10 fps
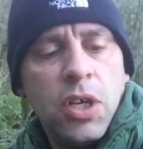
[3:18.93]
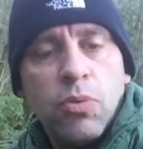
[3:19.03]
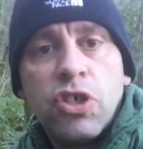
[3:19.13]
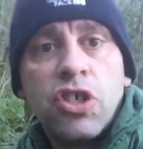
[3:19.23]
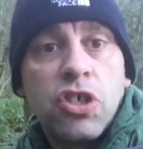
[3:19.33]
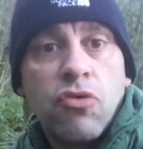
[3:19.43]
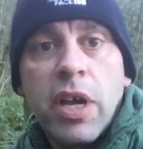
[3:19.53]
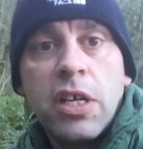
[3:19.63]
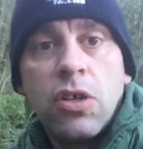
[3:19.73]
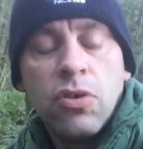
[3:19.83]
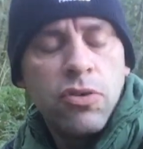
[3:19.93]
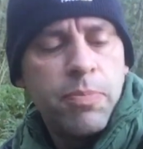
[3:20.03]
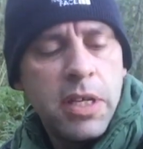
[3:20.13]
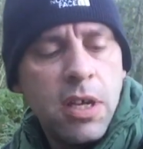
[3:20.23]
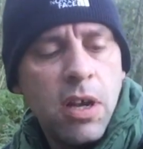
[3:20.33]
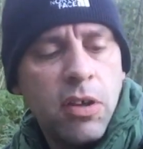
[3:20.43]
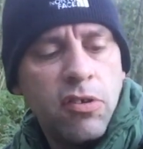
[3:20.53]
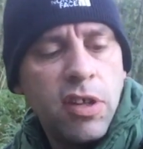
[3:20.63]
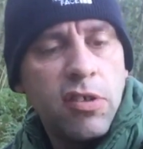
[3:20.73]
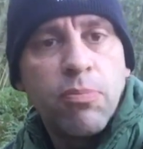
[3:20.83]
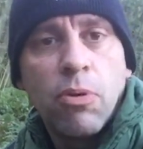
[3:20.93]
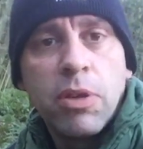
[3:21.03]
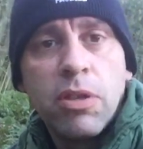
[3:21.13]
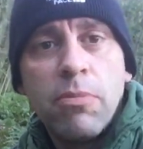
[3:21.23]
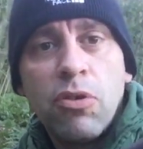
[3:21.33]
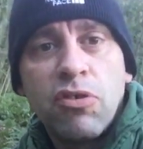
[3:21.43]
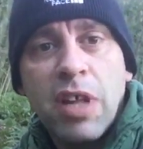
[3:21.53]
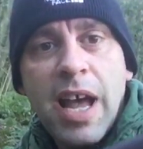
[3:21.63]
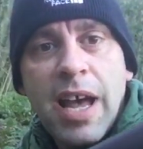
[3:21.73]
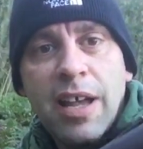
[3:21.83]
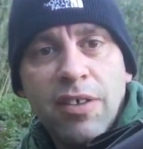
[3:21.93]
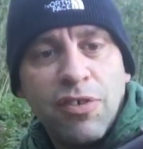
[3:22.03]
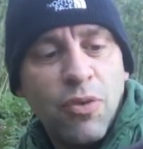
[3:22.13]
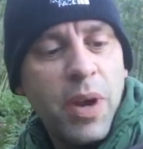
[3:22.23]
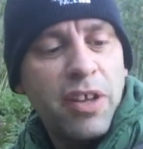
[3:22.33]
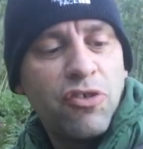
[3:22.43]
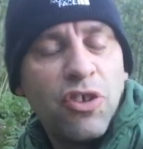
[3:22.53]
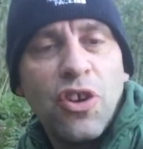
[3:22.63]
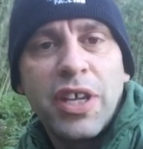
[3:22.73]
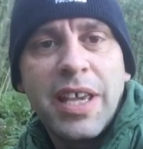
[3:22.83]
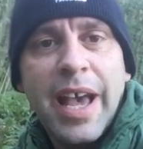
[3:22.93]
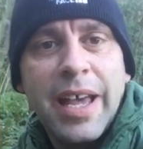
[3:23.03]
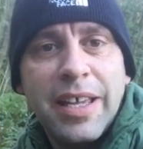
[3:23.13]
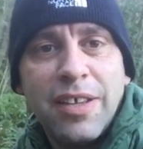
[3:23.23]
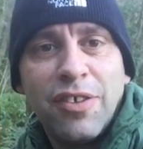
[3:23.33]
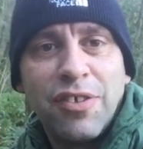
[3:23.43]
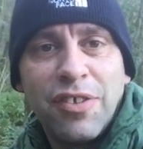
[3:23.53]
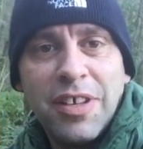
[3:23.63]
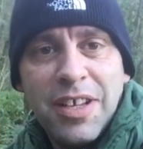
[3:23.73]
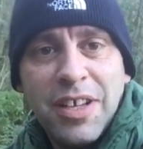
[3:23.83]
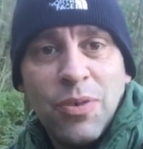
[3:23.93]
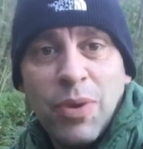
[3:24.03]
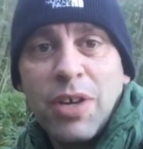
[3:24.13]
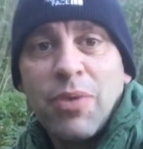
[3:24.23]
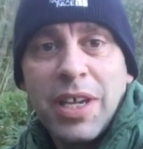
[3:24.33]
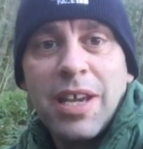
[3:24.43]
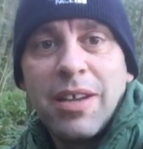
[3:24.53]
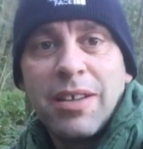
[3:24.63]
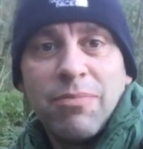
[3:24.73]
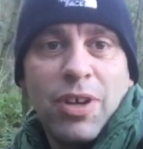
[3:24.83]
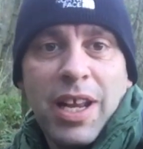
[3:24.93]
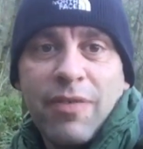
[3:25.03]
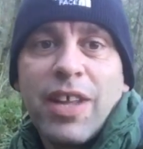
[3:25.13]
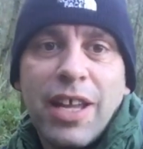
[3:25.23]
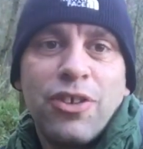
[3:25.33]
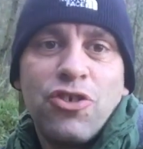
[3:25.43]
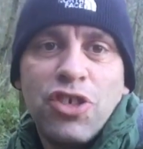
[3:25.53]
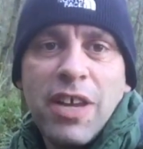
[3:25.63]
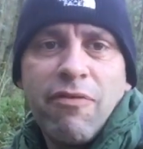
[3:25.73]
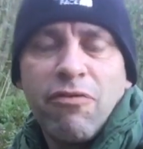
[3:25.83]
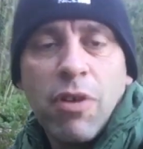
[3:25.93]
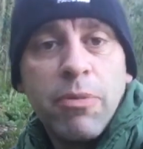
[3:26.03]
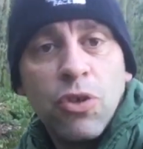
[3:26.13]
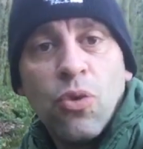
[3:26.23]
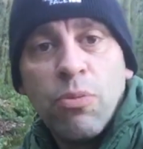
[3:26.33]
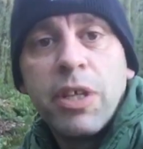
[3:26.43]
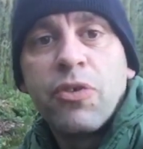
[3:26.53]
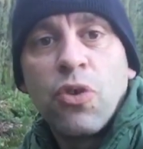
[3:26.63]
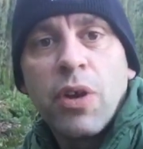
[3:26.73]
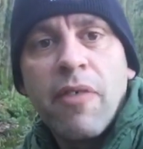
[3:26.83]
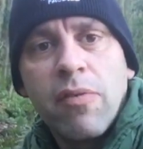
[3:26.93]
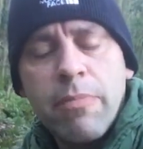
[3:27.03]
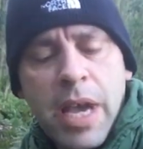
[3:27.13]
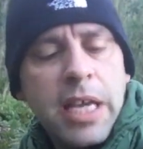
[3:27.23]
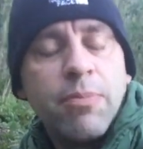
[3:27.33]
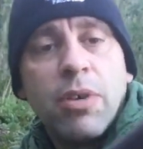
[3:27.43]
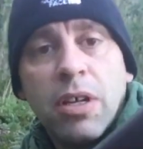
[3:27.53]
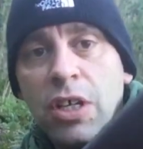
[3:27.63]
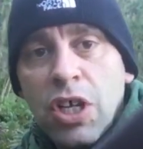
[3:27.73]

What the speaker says: which is great news, because it's probably the most asked question I get is, where do I get my left-handed sheaths from? And normally you've got to have them made, but